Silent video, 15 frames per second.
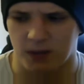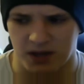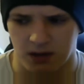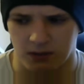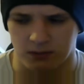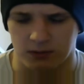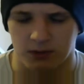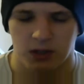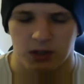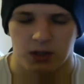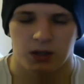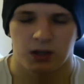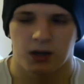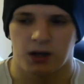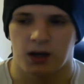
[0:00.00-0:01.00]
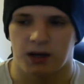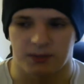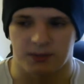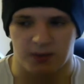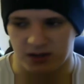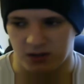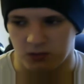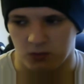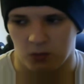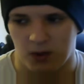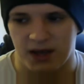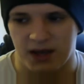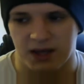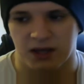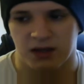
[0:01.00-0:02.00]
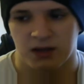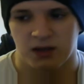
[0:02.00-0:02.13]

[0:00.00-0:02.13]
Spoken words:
my own and in my own way.